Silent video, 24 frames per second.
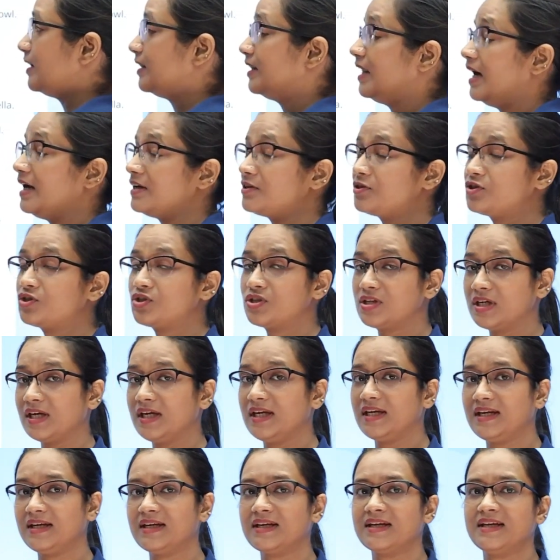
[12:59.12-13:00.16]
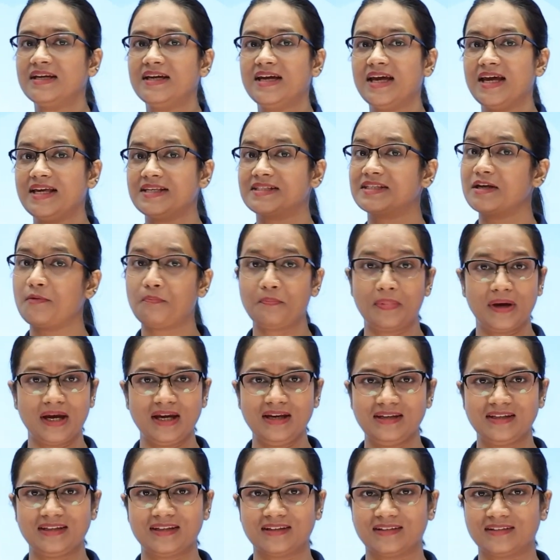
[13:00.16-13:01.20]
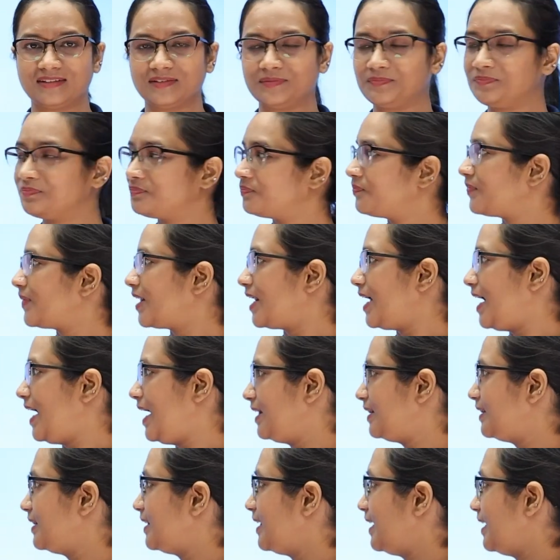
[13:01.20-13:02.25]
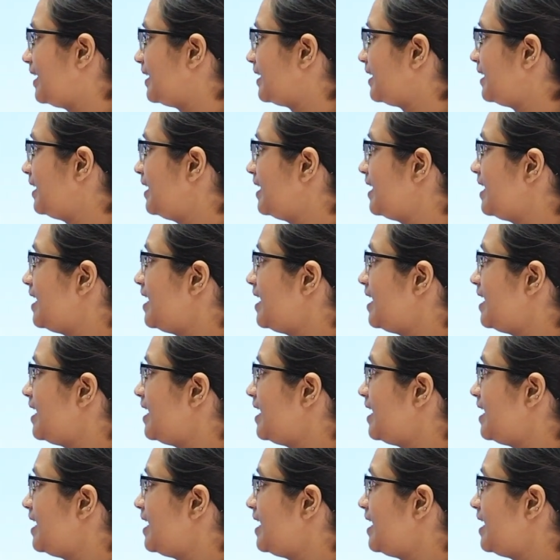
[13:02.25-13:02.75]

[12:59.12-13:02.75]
That she is a painter. And then